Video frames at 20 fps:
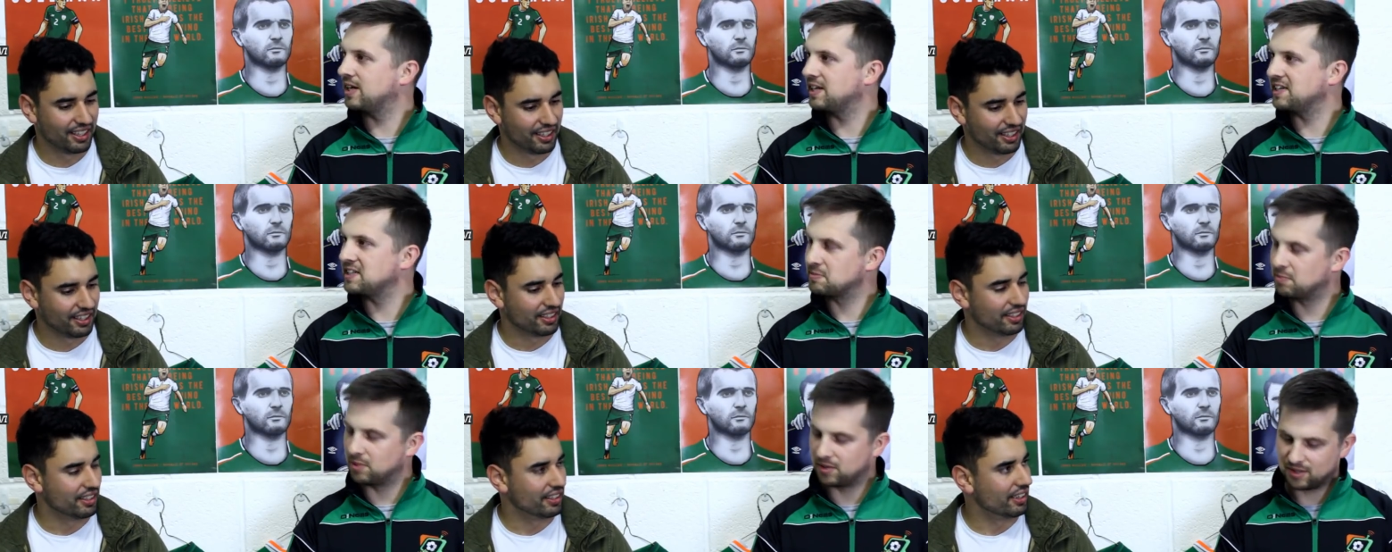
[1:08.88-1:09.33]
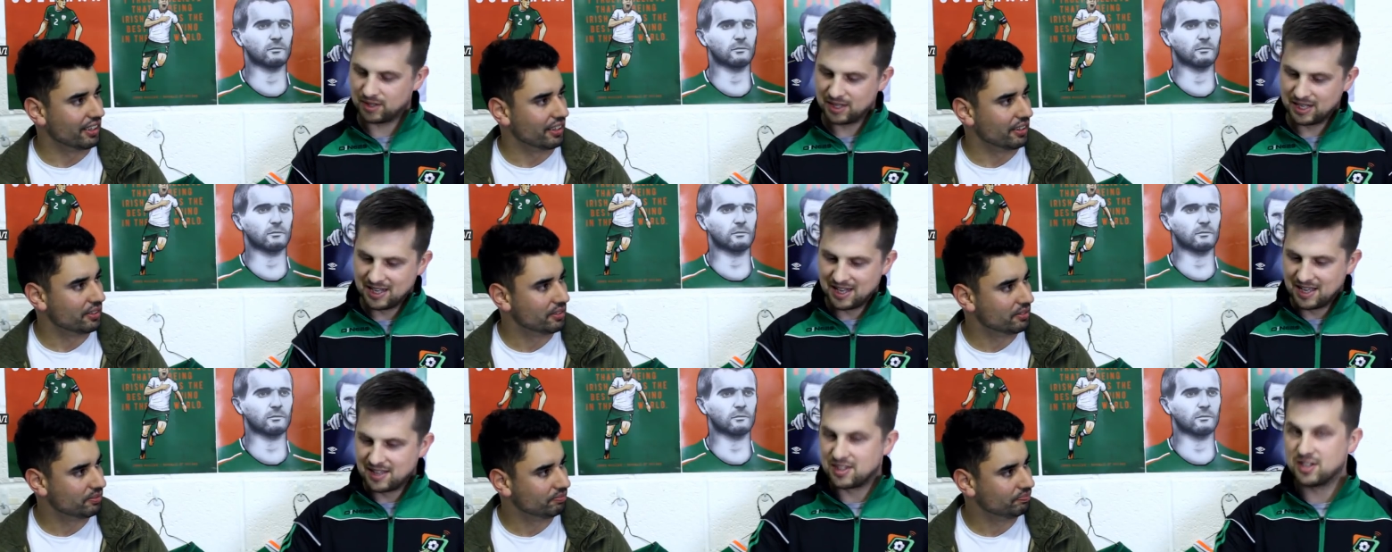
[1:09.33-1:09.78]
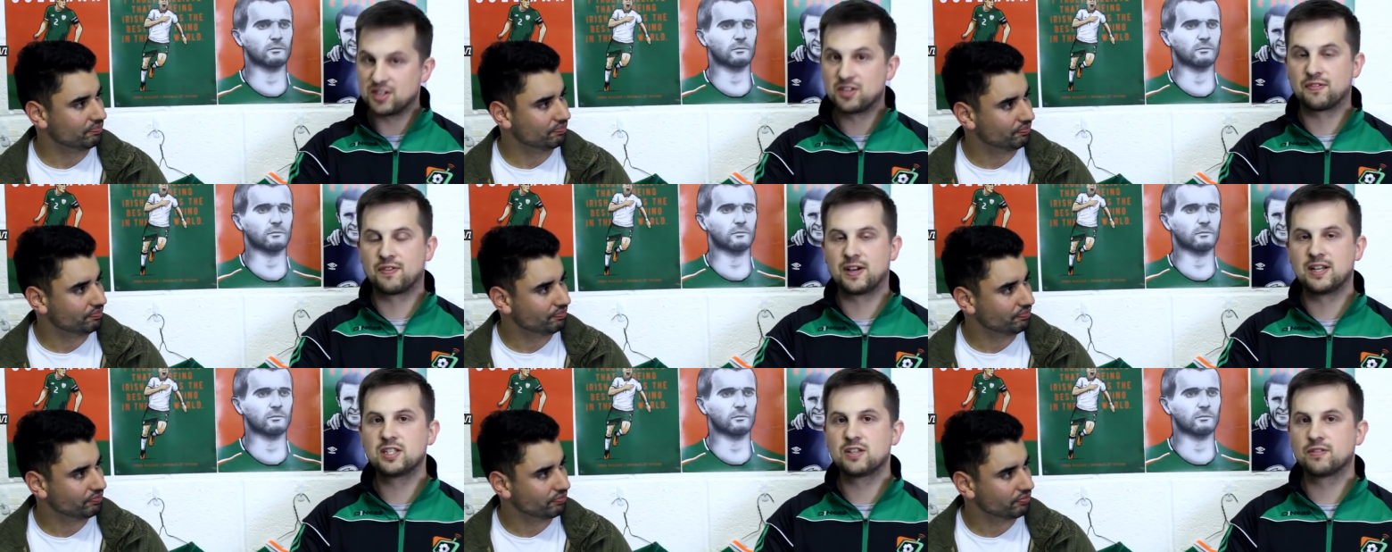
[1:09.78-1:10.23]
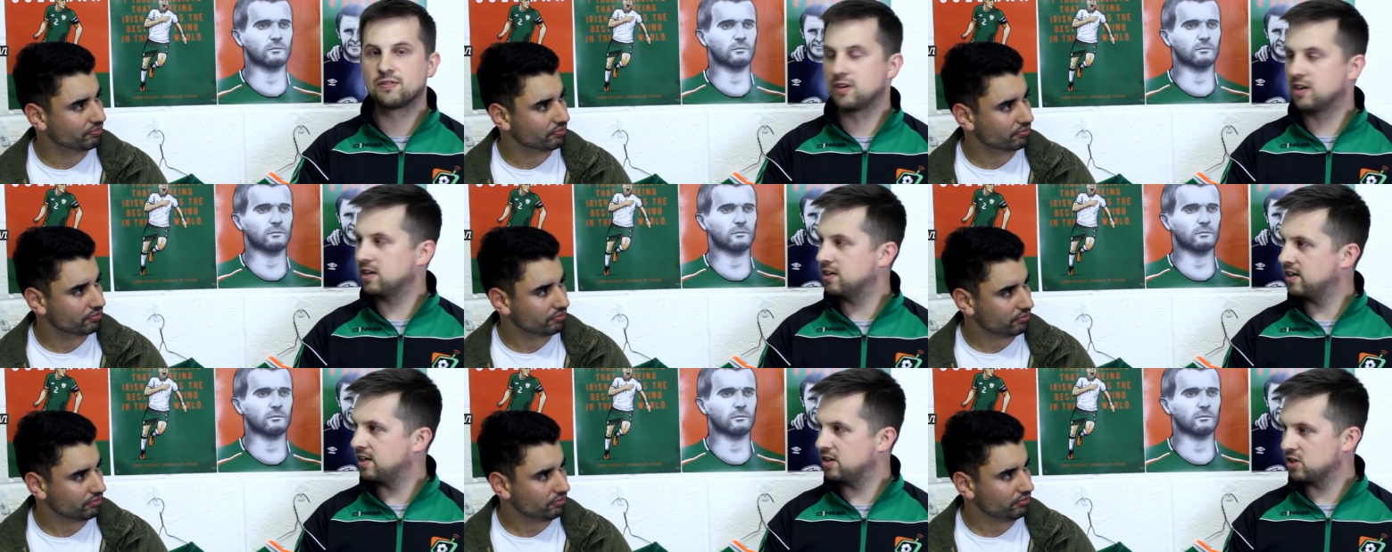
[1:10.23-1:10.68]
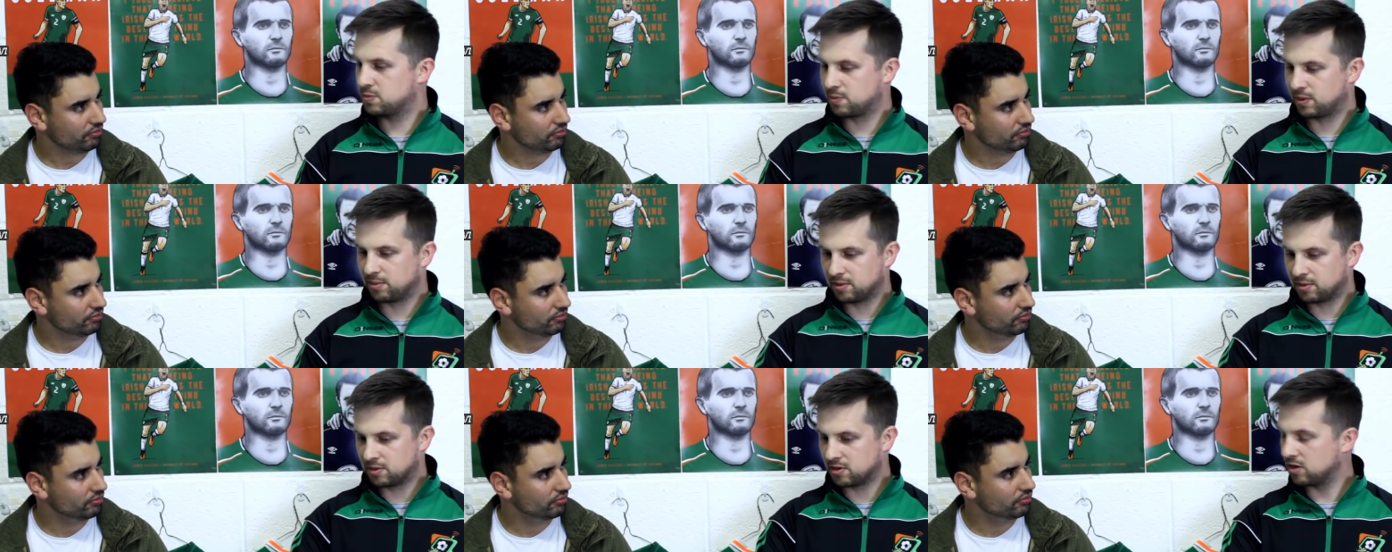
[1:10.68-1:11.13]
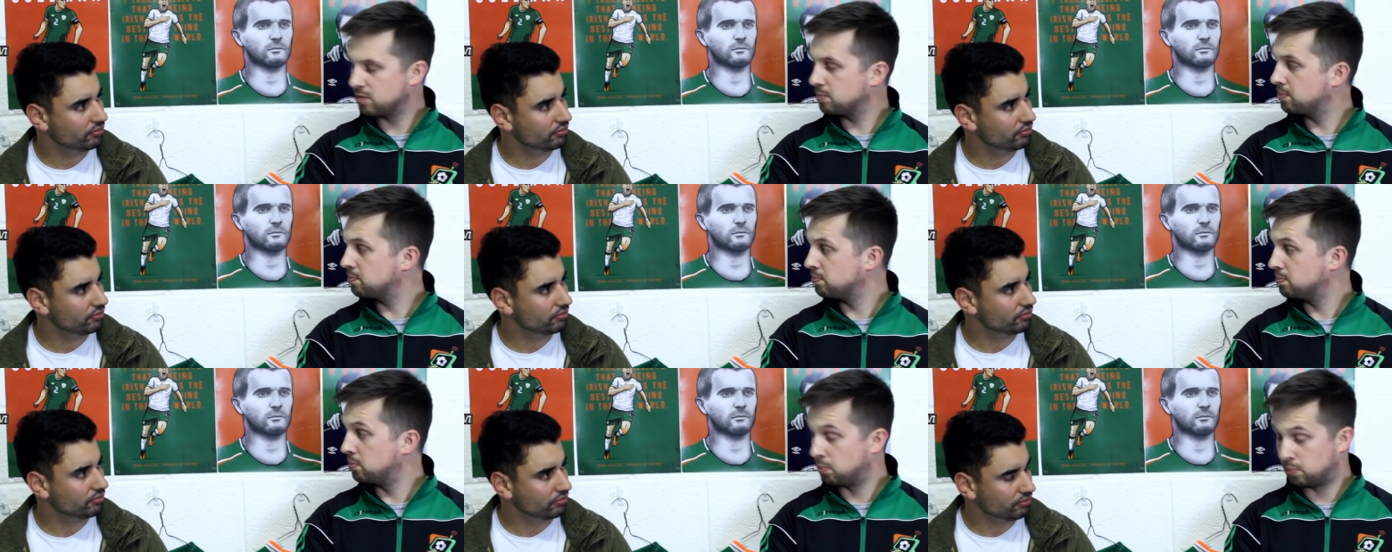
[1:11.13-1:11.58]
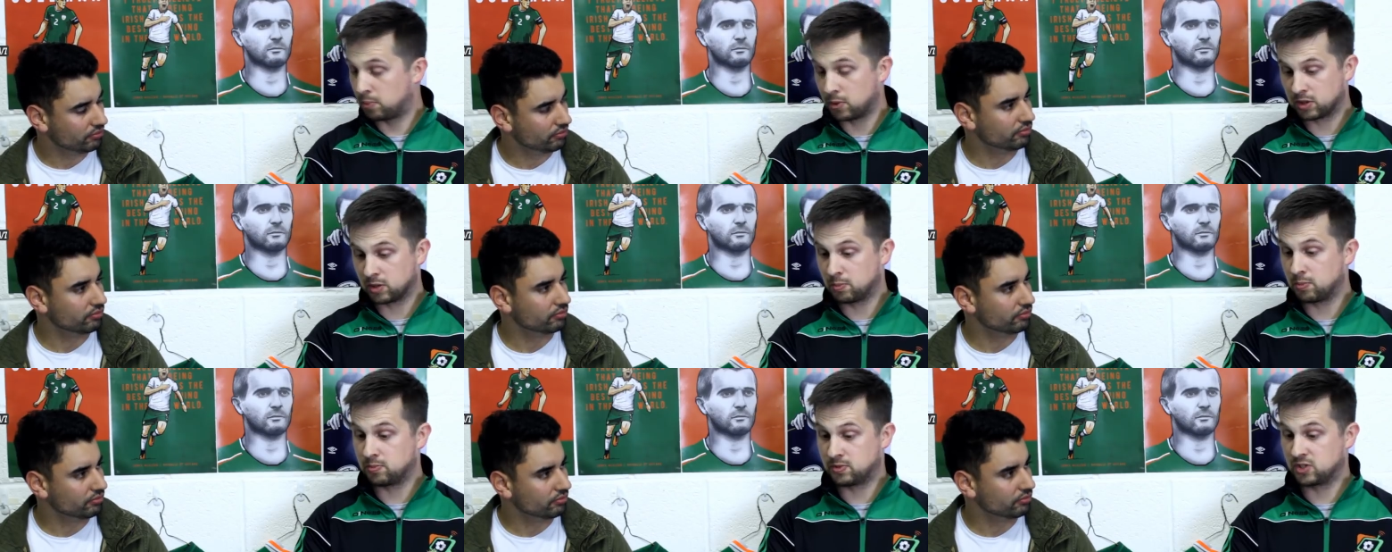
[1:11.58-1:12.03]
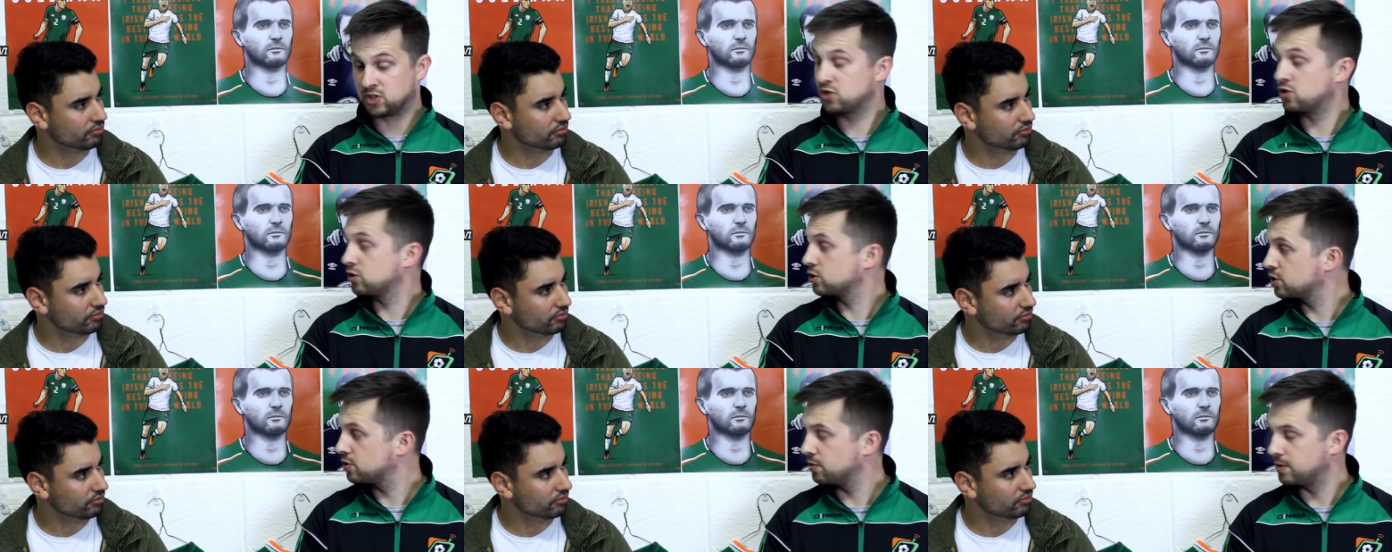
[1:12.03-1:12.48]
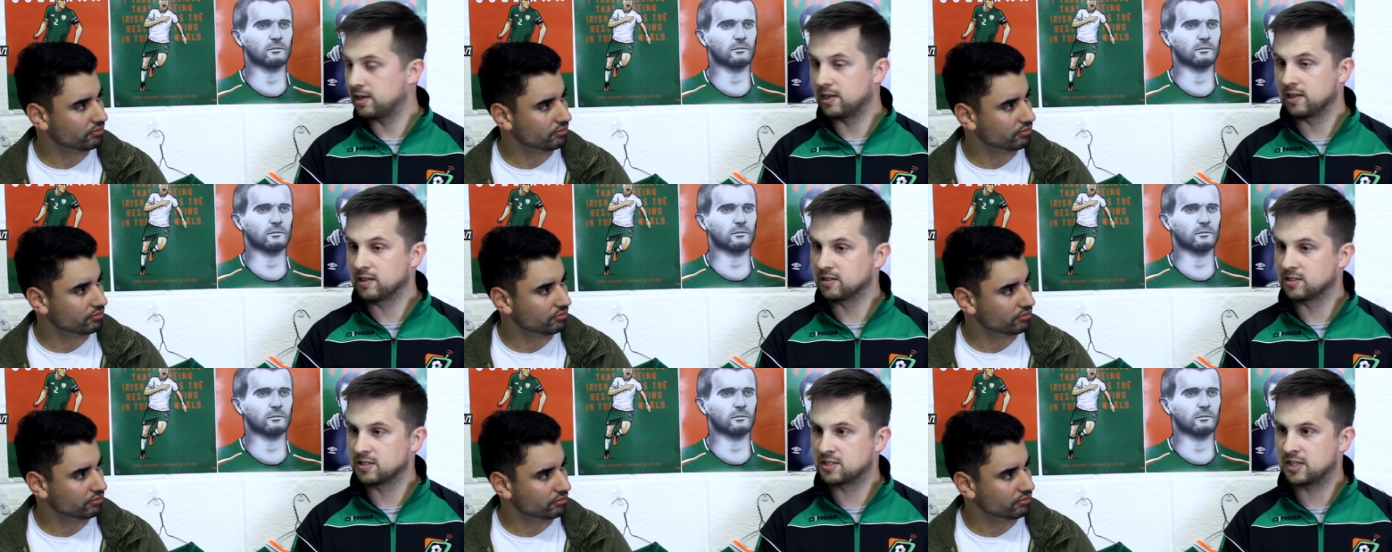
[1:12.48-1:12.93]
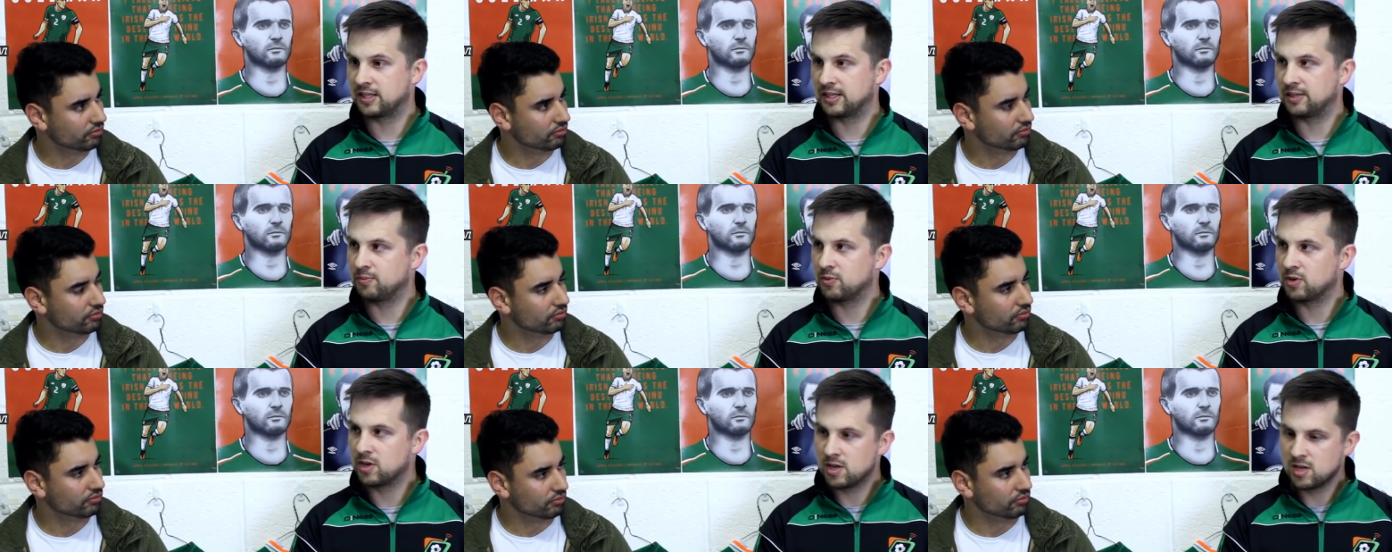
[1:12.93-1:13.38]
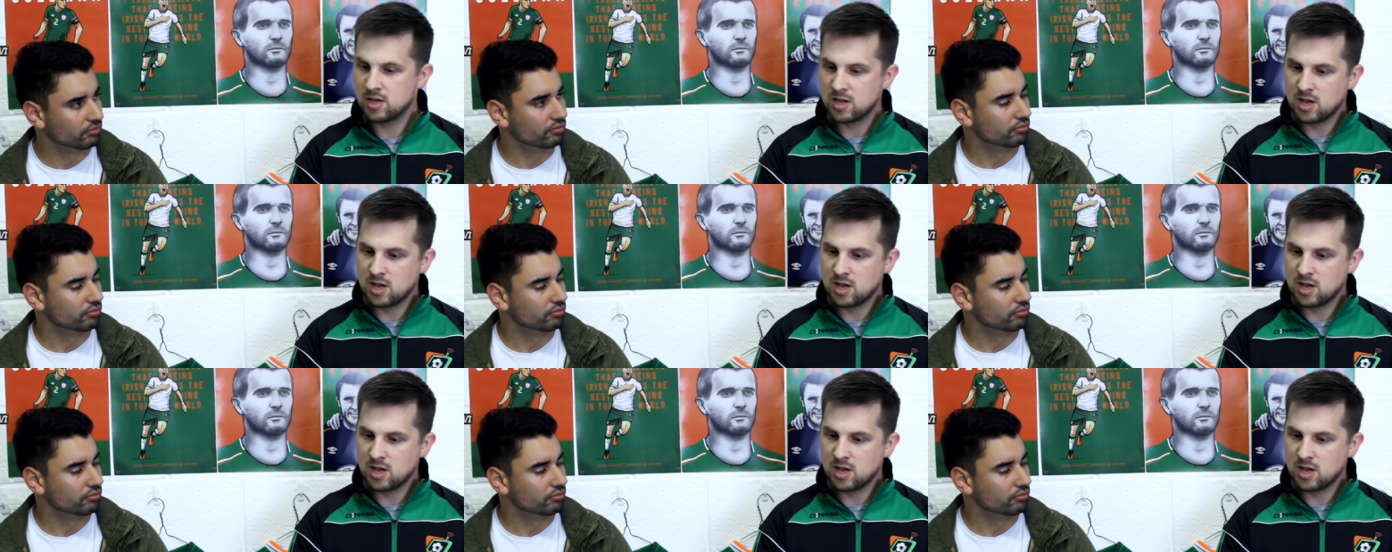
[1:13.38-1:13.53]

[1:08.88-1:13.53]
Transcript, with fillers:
Speaker 1: things. But yeah. the defensive line here is probably going to put the structure really on the team.